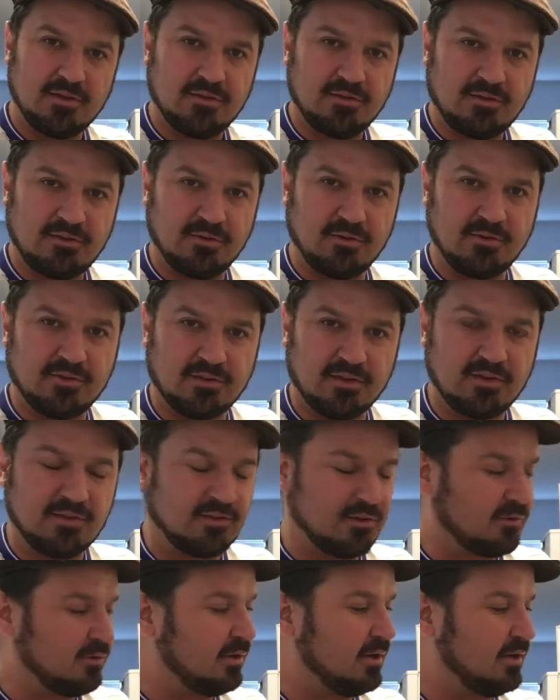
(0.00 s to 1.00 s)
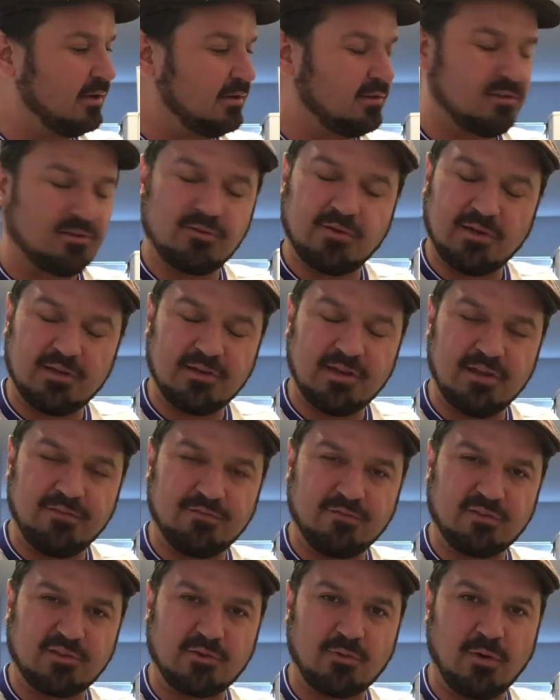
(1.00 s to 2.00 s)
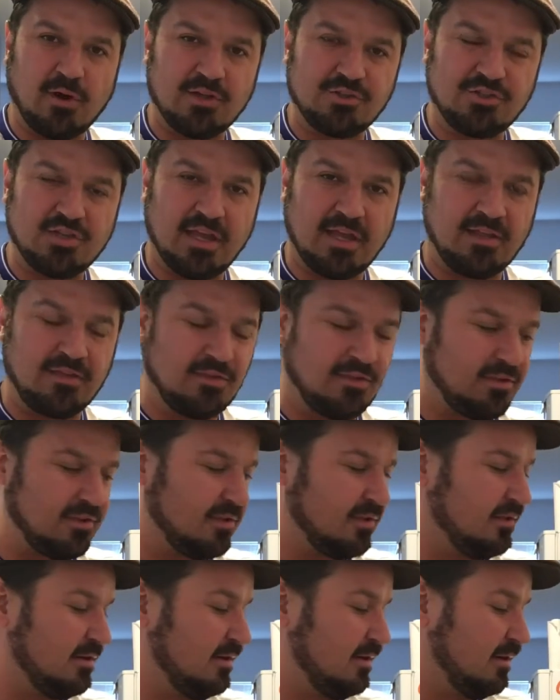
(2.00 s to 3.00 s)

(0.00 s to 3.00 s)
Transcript: So it's a great day for Squanch heads